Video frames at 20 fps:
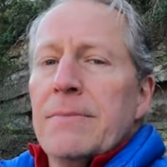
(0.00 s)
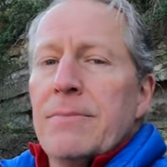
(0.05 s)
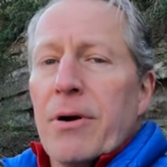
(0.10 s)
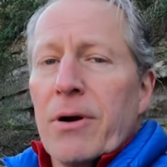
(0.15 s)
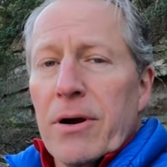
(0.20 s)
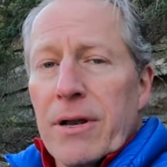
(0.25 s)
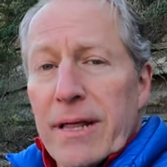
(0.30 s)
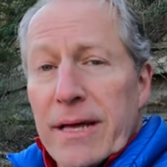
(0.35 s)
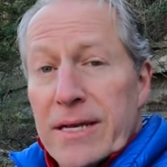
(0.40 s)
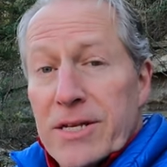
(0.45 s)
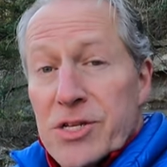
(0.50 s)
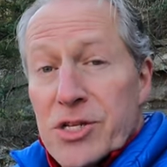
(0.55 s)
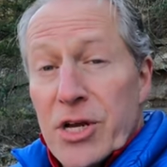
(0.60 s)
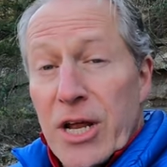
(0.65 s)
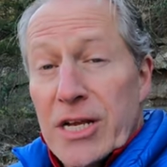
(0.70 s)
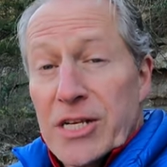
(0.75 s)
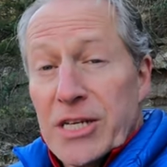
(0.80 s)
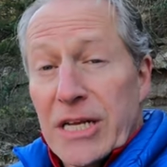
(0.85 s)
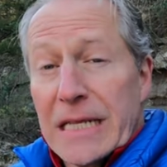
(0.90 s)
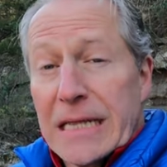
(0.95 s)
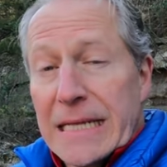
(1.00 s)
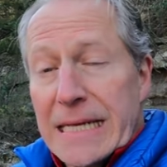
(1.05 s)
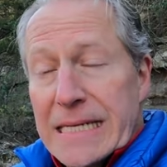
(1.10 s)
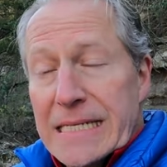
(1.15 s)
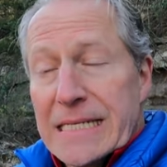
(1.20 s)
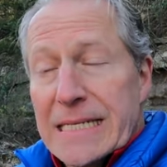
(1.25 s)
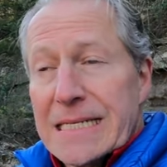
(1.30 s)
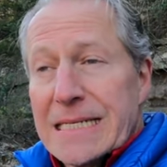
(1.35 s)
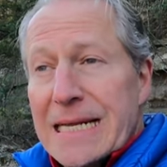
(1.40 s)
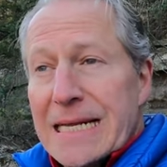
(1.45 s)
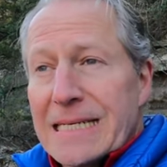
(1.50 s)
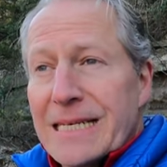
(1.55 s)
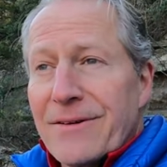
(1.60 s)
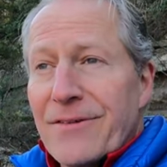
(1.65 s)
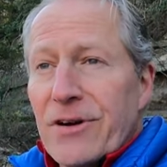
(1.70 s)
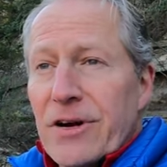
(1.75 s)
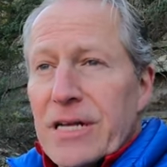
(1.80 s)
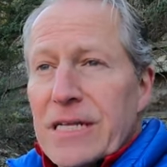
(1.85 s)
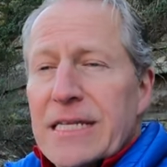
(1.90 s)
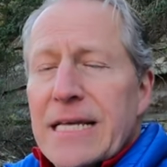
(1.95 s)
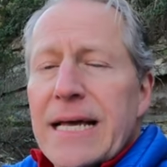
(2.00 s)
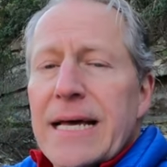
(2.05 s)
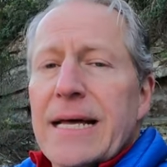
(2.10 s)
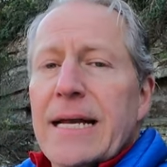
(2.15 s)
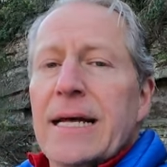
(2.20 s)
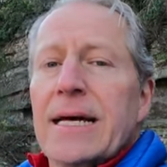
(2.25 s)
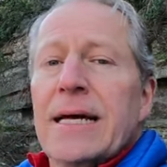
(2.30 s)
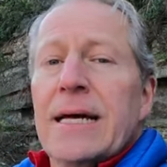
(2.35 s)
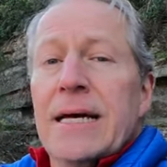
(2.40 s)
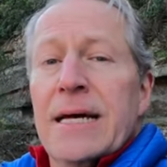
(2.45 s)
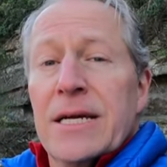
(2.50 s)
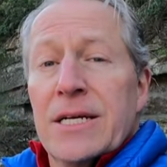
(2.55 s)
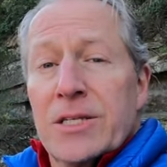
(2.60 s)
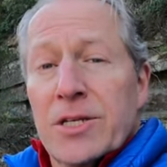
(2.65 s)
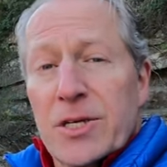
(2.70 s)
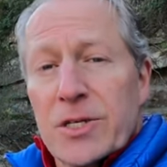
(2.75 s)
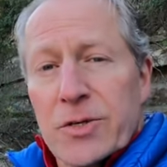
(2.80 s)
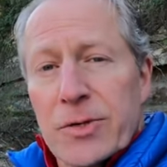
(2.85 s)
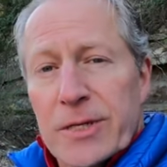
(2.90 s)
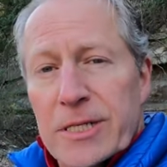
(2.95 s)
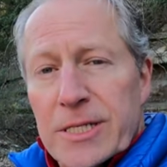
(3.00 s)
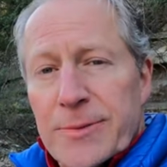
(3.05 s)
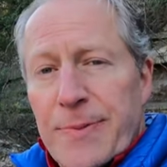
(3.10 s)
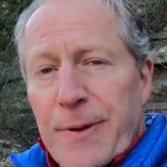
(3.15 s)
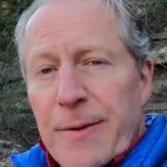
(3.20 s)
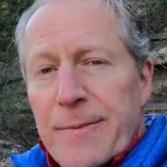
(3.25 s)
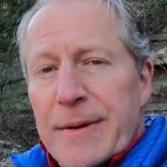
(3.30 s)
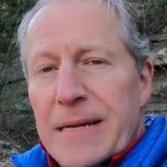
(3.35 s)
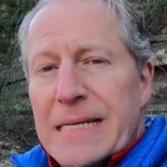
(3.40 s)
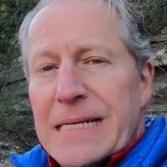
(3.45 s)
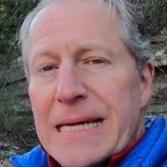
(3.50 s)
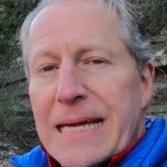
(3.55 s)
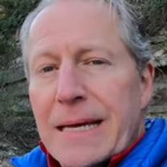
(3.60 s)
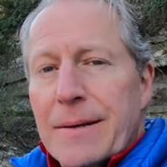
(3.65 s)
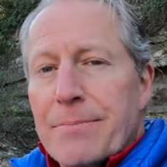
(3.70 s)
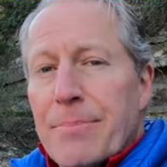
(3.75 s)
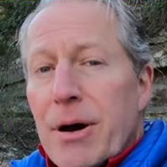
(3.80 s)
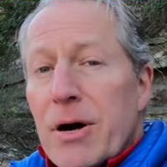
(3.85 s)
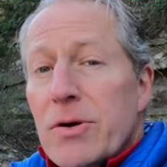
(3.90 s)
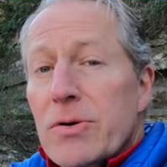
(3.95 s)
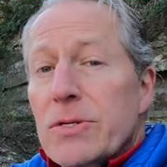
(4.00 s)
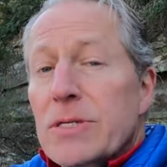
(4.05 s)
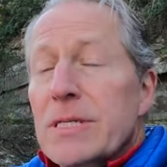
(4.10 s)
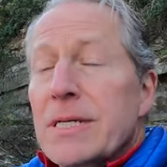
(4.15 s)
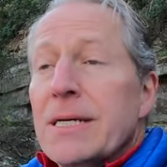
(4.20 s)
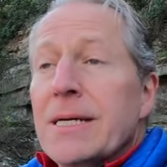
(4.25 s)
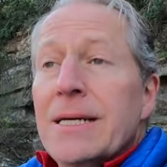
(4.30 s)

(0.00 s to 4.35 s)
part of that is changing lenses, as I've already said. It's also experimenting in post.